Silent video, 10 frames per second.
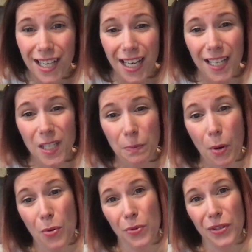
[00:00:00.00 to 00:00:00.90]

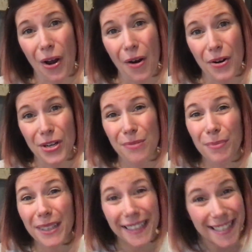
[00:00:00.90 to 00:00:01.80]
expose our
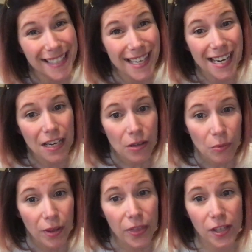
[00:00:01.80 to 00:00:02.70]
complicity
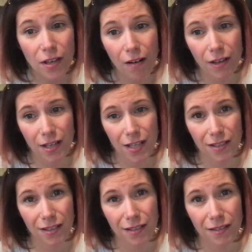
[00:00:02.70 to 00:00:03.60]
with the
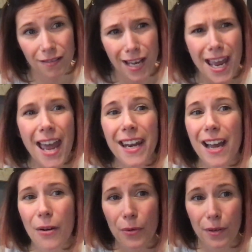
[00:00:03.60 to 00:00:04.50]
darkness.
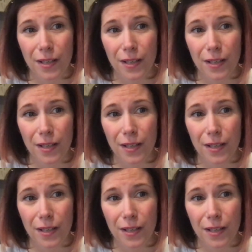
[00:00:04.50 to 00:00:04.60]
Now,